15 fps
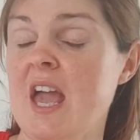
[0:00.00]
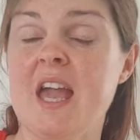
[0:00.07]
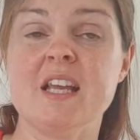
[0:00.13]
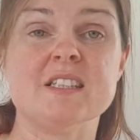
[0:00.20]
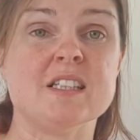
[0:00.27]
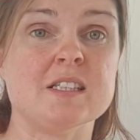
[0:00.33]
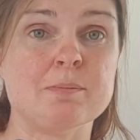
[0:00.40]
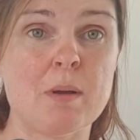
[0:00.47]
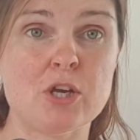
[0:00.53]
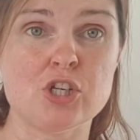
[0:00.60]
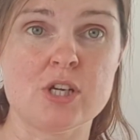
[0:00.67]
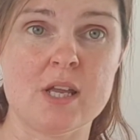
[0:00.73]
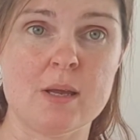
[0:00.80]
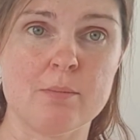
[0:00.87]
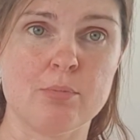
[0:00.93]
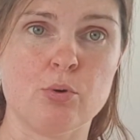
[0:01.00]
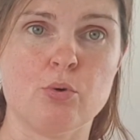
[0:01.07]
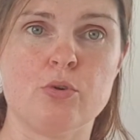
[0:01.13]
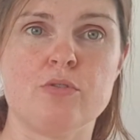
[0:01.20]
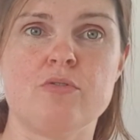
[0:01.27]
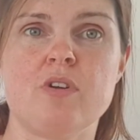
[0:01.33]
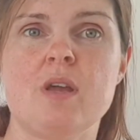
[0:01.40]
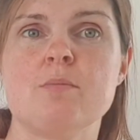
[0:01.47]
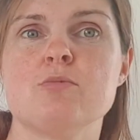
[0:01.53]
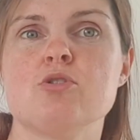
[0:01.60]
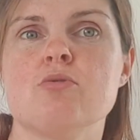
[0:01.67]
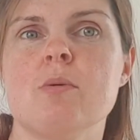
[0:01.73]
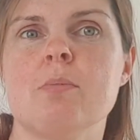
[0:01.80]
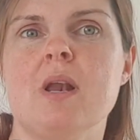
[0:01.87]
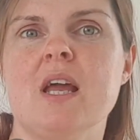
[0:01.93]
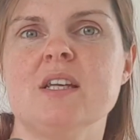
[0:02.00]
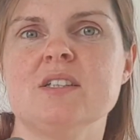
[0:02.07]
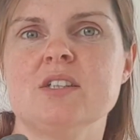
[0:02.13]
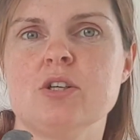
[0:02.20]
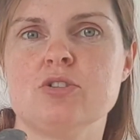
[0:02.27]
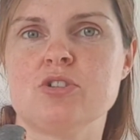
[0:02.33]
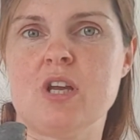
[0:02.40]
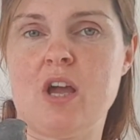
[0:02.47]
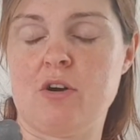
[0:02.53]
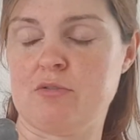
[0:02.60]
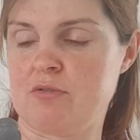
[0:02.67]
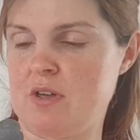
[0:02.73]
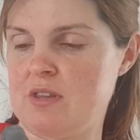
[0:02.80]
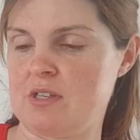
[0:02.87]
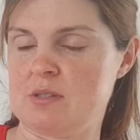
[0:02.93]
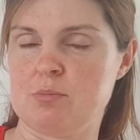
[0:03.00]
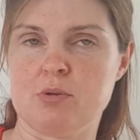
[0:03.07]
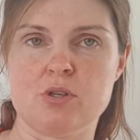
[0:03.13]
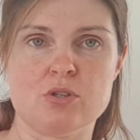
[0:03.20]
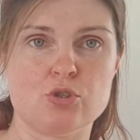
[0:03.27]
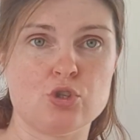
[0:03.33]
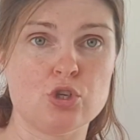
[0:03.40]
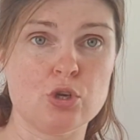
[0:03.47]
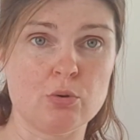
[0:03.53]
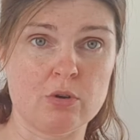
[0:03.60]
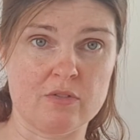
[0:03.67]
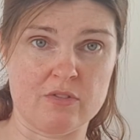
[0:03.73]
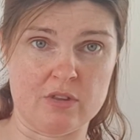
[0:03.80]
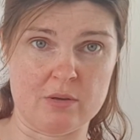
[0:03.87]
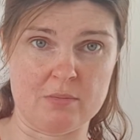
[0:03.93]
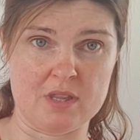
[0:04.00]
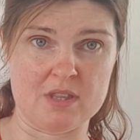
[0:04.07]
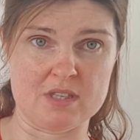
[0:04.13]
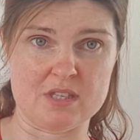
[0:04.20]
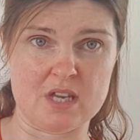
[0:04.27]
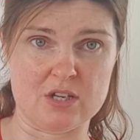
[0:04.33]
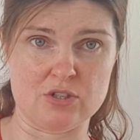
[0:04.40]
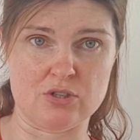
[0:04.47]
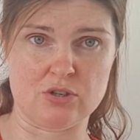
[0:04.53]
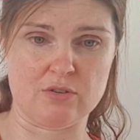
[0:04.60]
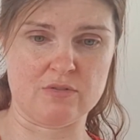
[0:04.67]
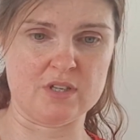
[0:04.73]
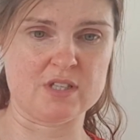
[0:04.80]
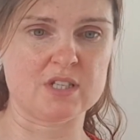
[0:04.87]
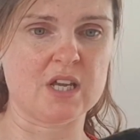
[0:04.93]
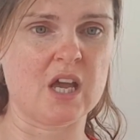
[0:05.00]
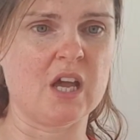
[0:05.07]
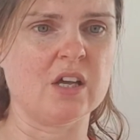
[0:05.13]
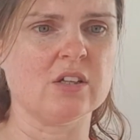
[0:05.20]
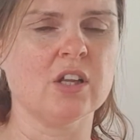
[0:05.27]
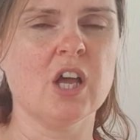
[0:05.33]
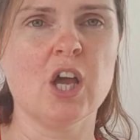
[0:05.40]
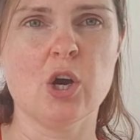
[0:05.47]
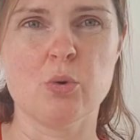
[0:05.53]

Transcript: It's especially important for him to replace those tail feathers because two of them in the centre of his tail,